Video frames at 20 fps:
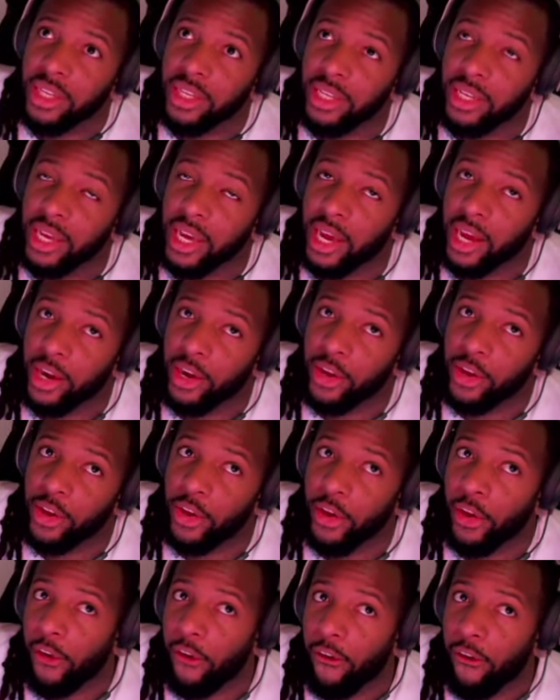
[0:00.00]
Got
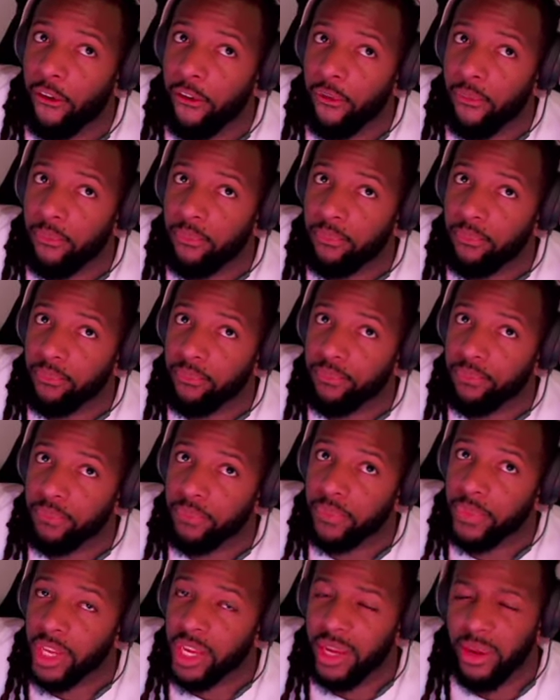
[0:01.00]
um
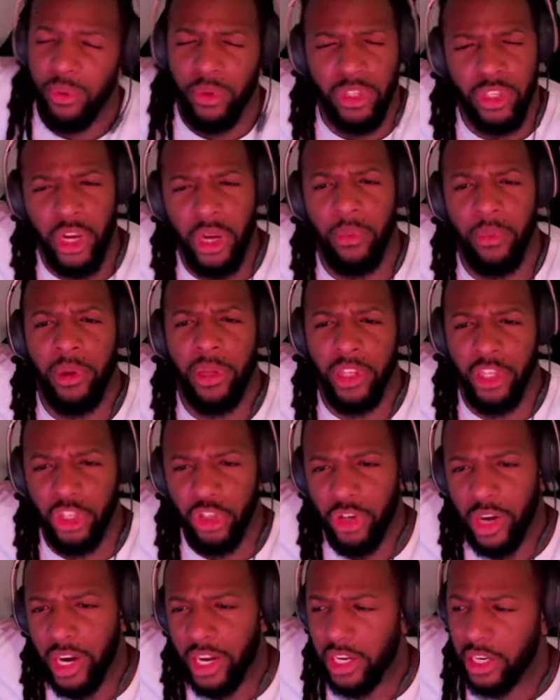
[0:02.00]
we talking about the
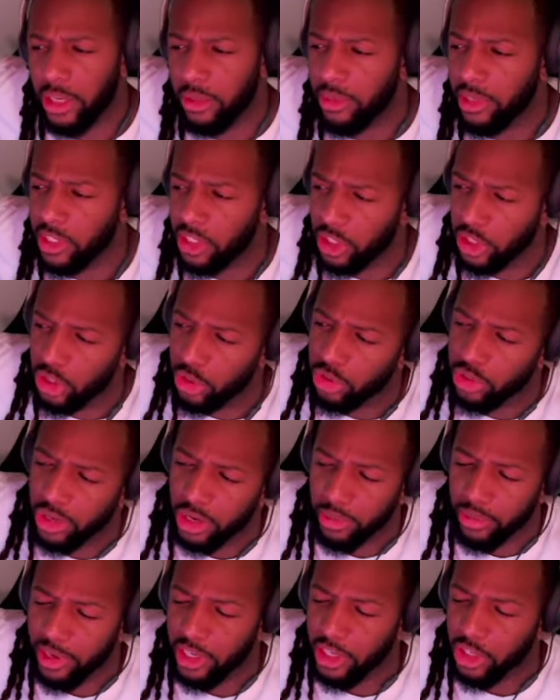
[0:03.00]
strike a little bit too.
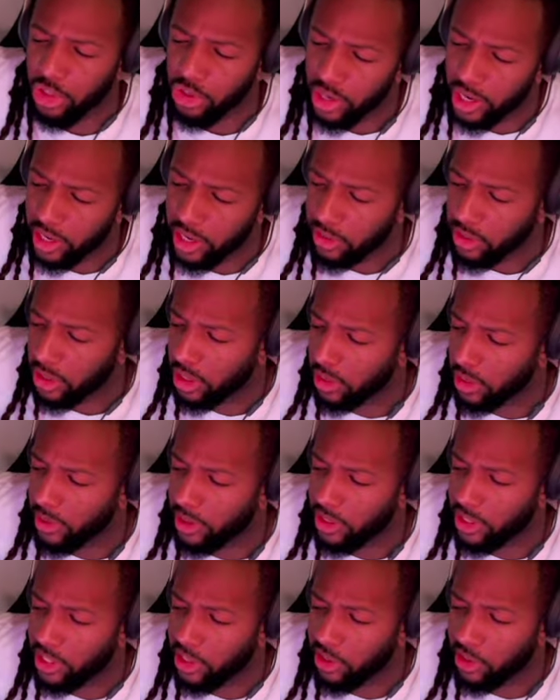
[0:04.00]
Talk about the strike, talk
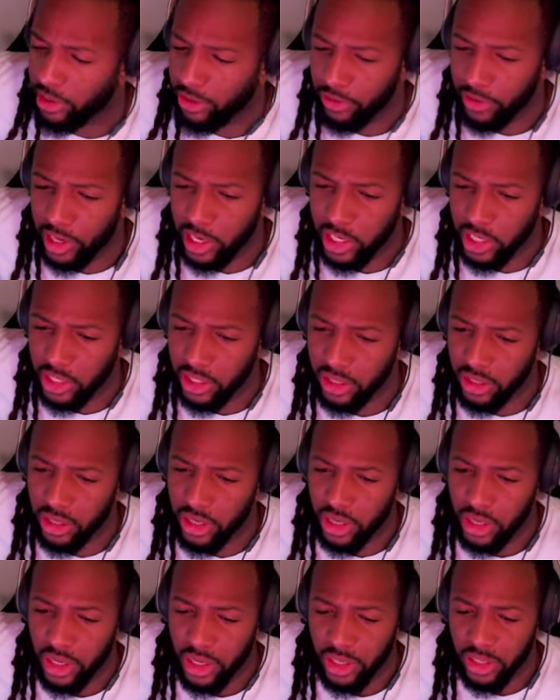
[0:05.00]
about Secret Invasion,
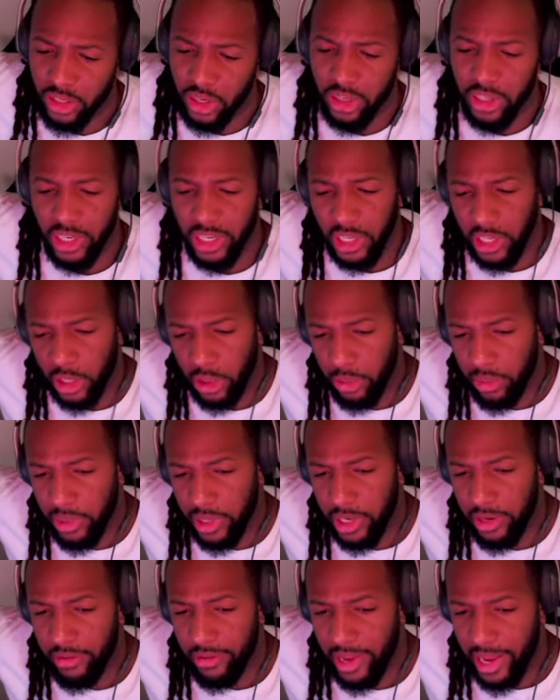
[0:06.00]
talked a little
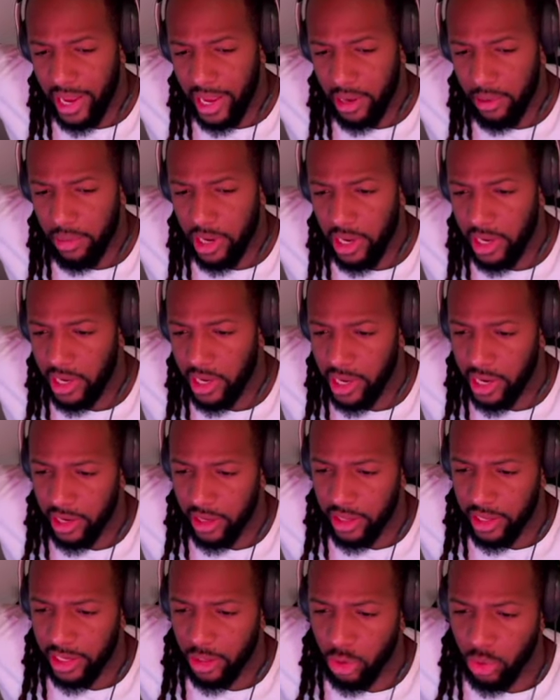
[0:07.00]
bit of anime kind
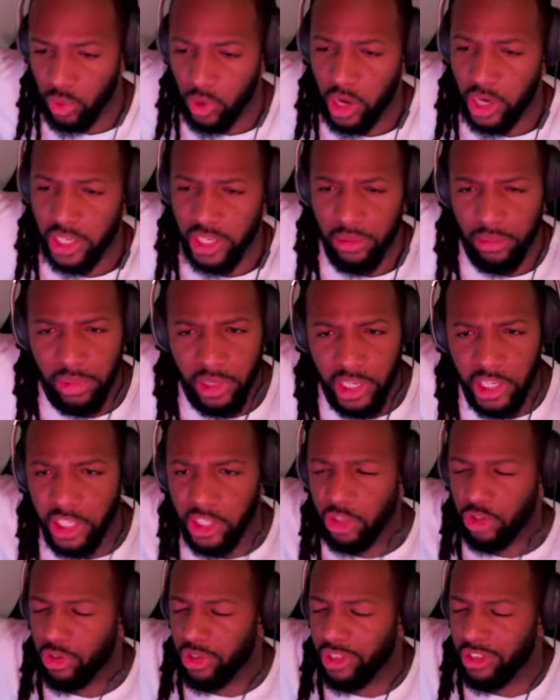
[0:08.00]
of things we're watching, Bleach
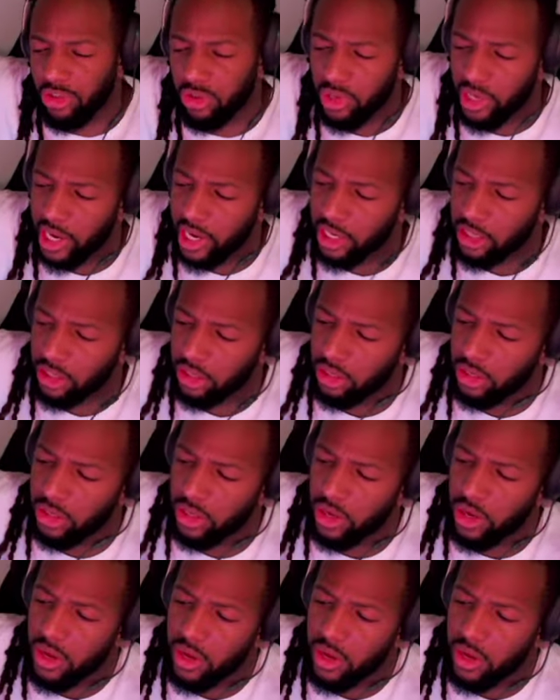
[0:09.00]
and Jujutsu Kaisen.